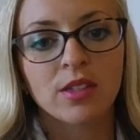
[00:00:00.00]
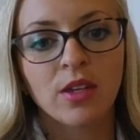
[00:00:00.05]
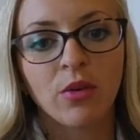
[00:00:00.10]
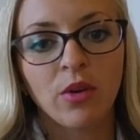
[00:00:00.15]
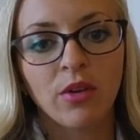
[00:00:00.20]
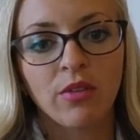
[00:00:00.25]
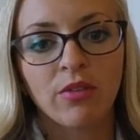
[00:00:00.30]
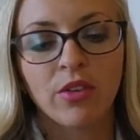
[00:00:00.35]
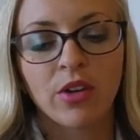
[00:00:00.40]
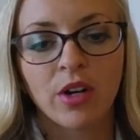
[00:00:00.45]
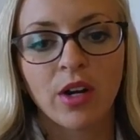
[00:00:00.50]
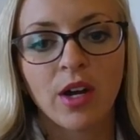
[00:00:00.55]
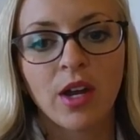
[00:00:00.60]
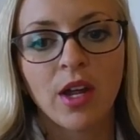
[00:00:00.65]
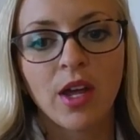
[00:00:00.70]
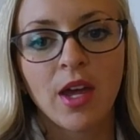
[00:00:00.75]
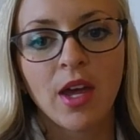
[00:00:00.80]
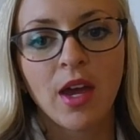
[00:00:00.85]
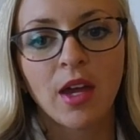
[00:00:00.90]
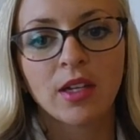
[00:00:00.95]
However,
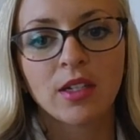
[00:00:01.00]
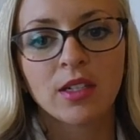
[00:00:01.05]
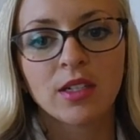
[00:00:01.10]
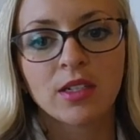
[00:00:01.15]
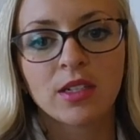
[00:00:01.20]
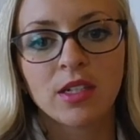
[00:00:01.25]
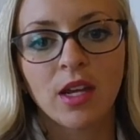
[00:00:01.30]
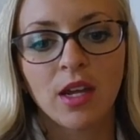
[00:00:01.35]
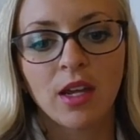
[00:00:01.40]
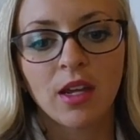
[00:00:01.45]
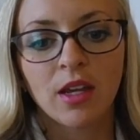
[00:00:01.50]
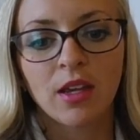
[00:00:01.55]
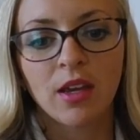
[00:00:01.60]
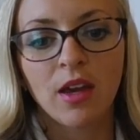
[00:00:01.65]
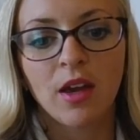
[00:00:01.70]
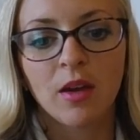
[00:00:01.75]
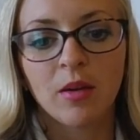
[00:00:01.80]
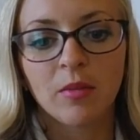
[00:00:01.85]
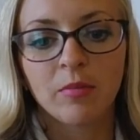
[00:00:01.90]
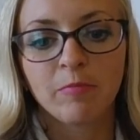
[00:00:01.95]
I
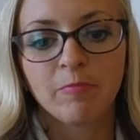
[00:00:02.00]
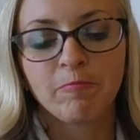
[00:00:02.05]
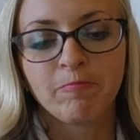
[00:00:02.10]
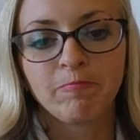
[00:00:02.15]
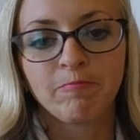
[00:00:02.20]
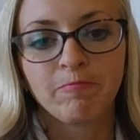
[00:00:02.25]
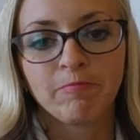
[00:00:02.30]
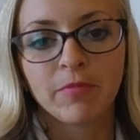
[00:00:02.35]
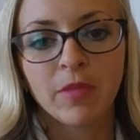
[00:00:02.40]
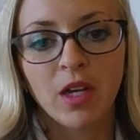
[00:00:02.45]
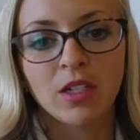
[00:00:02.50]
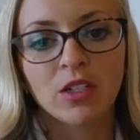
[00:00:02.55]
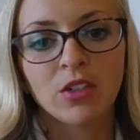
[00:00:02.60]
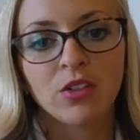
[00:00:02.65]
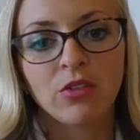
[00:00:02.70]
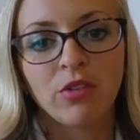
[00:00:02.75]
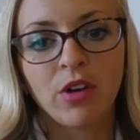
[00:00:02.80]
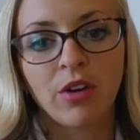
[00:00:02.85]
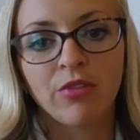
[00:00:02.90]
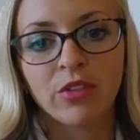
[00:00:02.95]

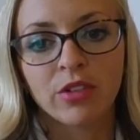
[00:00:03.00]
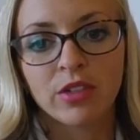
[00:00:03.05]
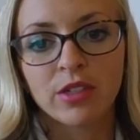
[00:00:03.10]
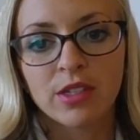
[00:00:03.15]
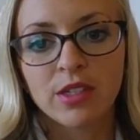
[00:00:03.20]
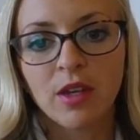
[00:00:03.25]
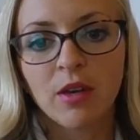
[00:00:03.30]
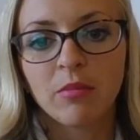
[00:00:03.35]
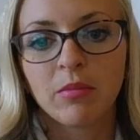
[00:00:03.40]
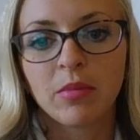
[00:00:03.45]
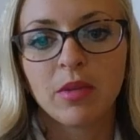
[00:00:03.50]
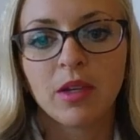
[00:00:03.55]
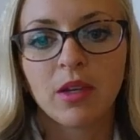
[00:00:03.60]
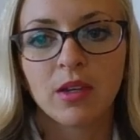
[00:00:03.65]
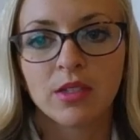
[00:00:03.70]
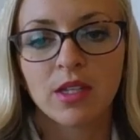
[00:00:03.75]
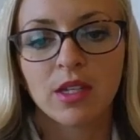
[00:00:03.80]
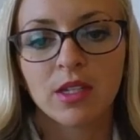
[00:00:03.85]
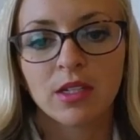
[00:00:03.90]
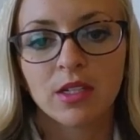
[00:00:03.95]
did reference them
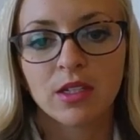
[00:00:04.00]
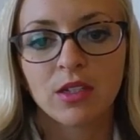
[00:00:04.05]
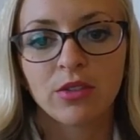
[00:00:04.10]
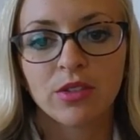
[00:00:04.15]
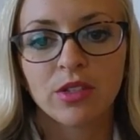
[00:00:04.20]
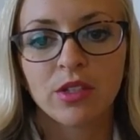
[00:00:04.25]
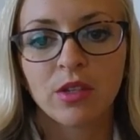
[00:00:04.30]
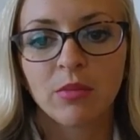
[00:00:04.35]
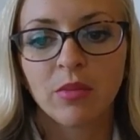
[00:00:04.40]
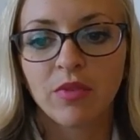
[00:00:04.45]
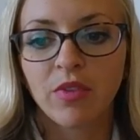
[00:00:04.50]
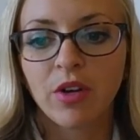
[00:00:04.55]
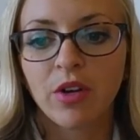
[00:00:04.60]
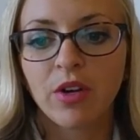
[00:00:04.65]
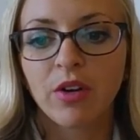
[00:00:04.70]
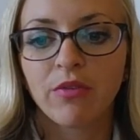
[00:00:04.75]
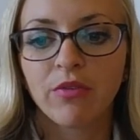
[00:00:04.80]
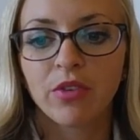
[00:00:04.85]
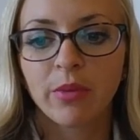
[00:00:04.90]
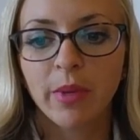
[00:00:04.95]
because I did use some of their
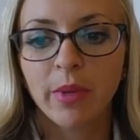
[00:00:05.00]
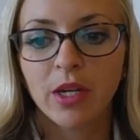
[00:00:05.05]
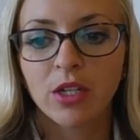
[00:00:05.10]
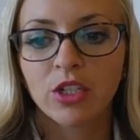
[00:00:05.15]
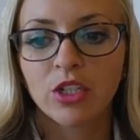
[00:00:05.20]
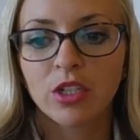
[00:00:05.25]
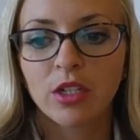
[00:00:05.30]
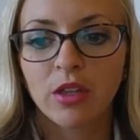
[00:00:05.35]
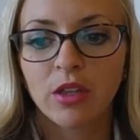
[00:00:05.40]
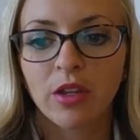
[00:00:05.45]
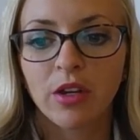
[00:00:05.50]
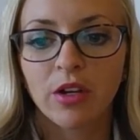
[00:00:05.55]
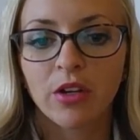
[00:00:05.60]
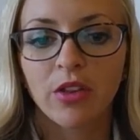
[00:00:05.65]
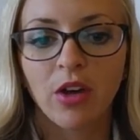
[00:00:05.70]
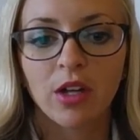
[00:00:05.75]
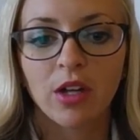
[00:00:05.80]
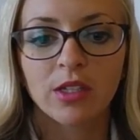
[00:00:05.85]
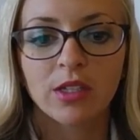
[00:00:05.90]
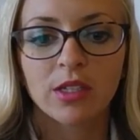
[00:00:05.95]
information and their
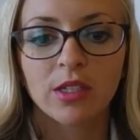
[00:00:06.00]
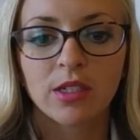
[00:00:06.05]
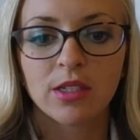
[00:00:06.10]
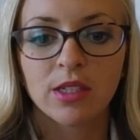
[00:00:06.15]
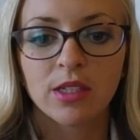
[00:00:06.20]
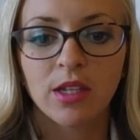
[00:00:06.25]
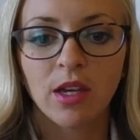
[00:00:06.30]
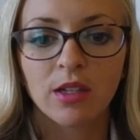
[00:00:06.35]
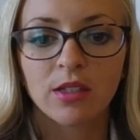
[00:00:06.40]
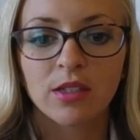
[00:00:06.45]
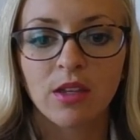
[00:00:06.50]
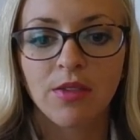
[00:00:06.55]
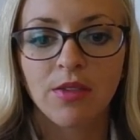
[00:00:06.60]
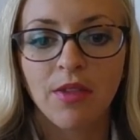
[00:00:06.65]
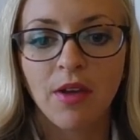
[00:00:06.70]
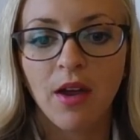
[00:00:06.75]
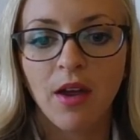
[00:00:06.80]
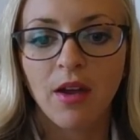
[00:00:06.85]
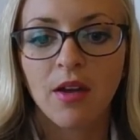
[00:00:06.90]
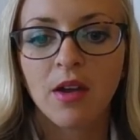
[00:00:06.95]
thoughts and insights on
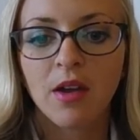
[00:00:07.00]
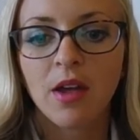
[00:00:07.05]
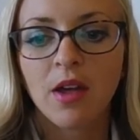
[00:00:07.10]
that.